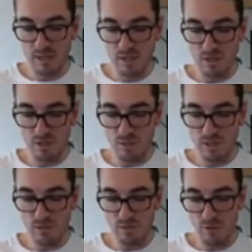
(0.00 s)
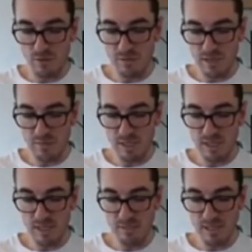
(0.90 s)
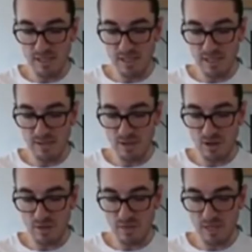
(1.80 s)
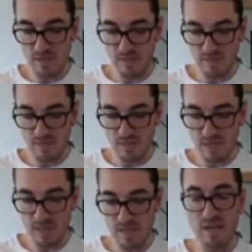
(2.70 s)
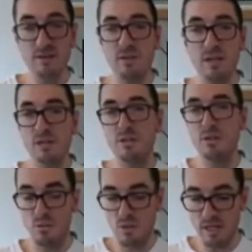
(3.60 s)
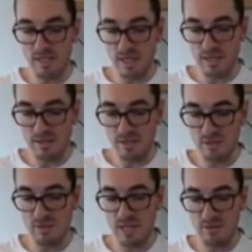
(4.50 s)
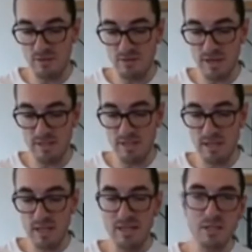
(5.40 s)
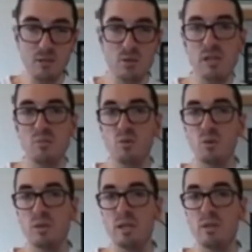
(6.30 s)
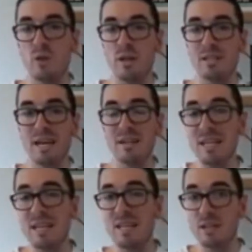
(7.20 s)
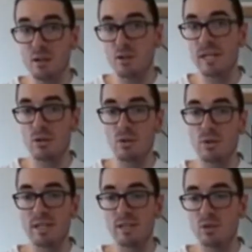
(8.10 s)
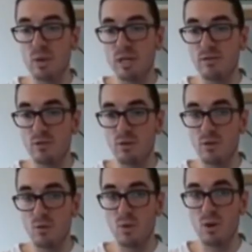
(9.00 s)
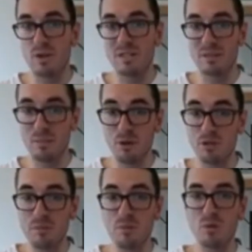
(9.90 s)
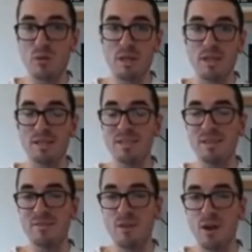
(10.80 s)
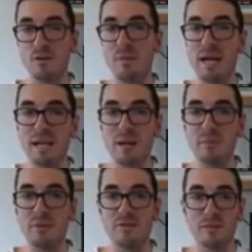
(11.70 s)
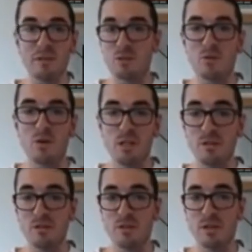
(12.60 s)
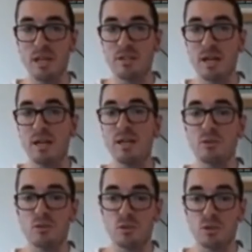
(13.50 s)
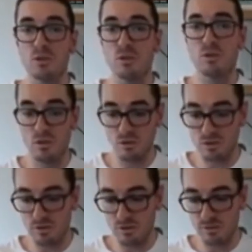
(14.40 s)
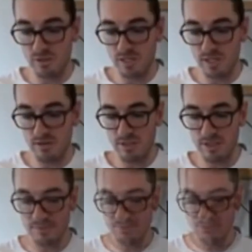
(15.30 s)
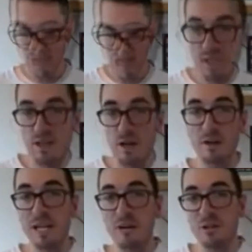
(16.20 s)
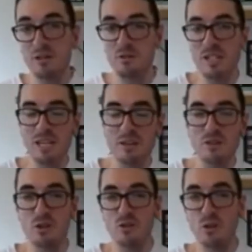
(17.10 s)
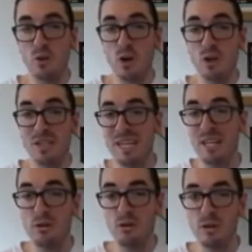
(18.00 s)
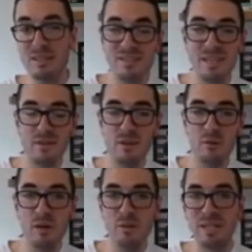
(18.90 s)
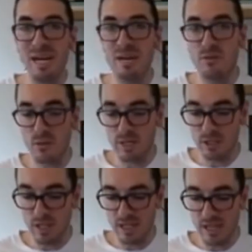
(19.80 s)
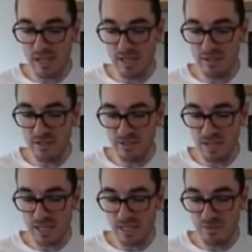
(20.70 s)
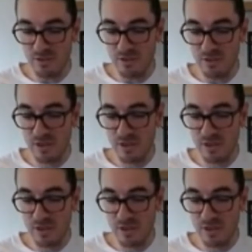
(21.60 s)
You just want to confirm that PIN number a second time there, and now it's going to ask you to write down this recovery phrase. Now this is really important that you write it down in the correct order, these 24 words. It's the most important thing. This is the final backup if something goes wrong and you lose your ledger, to restore all your cryptocurrency. Okay, once I've written down those 24 words in order safely on my recovery sheet there, it's just going to ask me to